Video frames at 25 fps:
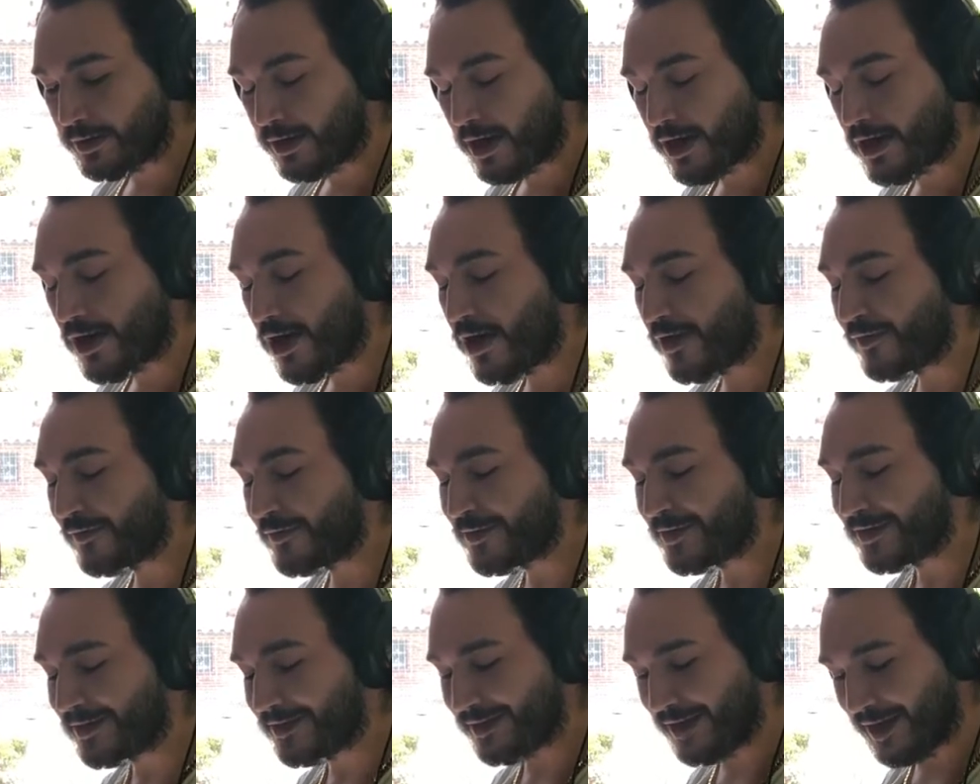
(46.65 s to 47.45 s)
I
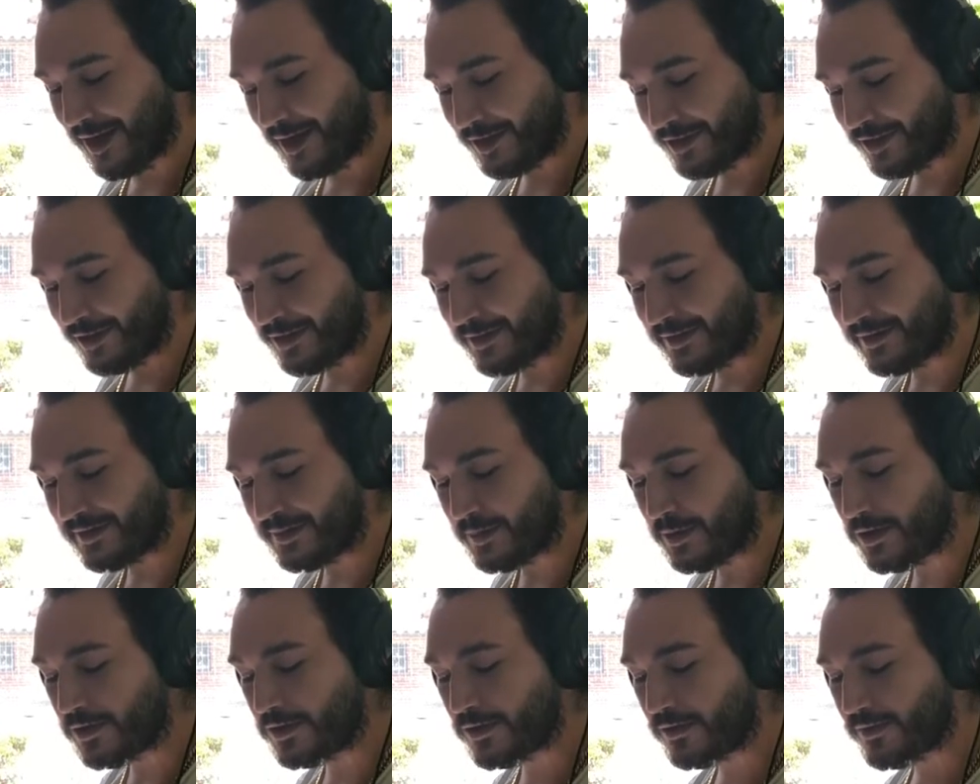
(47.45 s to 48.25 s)
often say she's
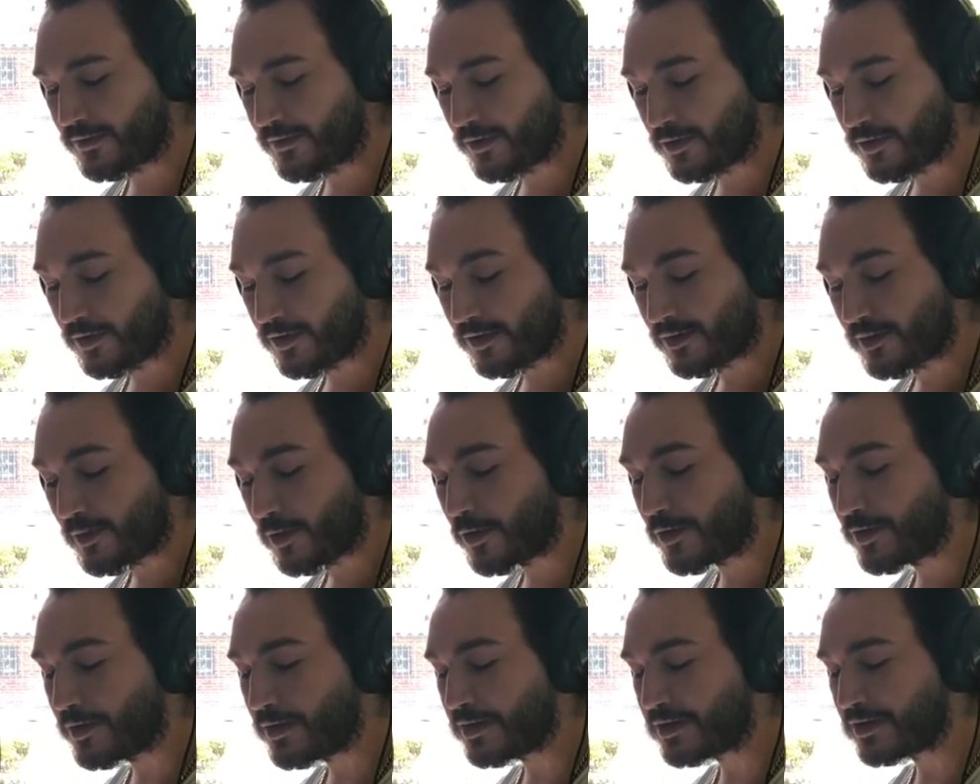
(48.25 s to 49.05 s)
beautiful
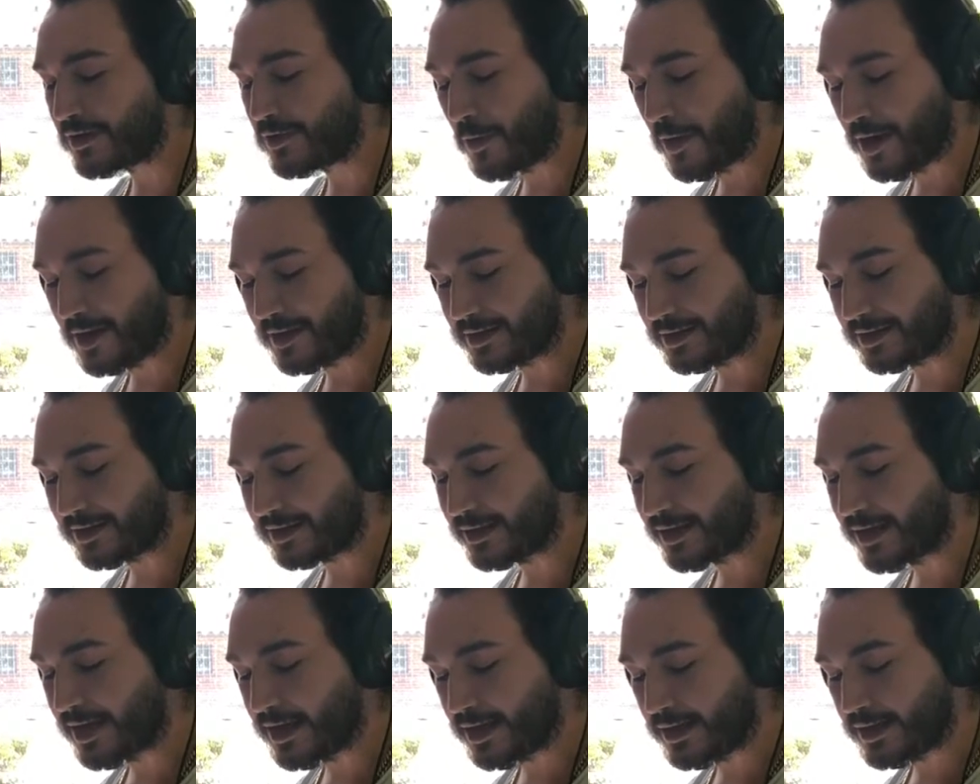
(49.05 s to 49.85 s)
more than twice a
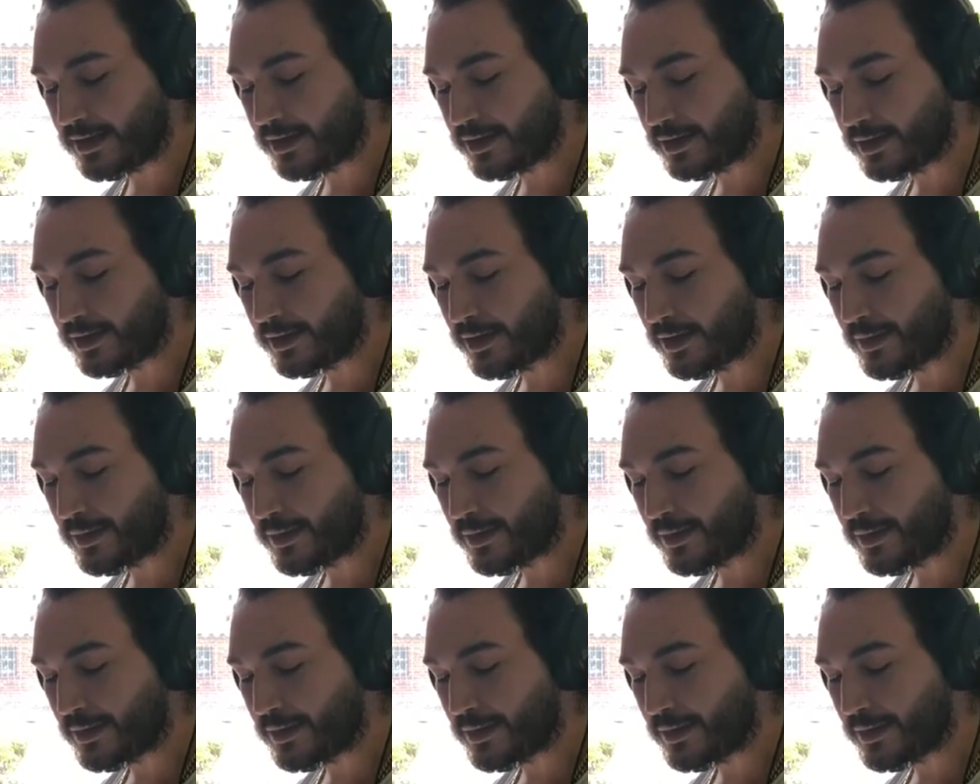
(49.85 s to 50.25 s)
day,